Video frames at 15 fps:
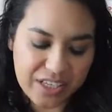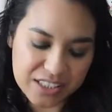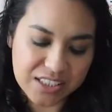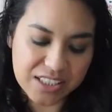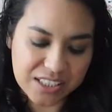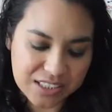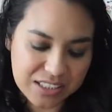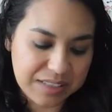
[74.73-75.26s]
It's
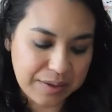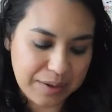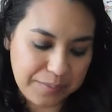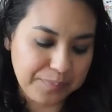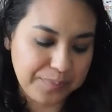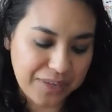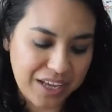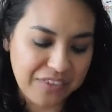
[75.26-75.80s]
just
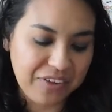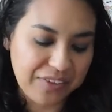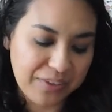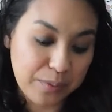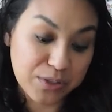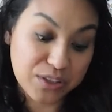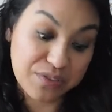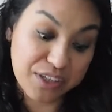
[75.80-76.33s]
I find the
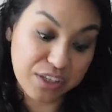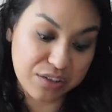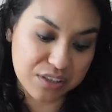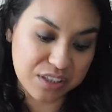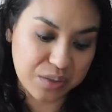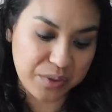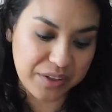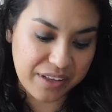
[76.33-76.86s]
most
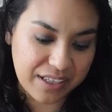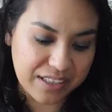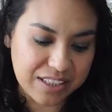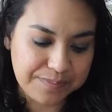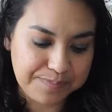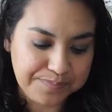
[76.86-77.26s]
difficulty with it.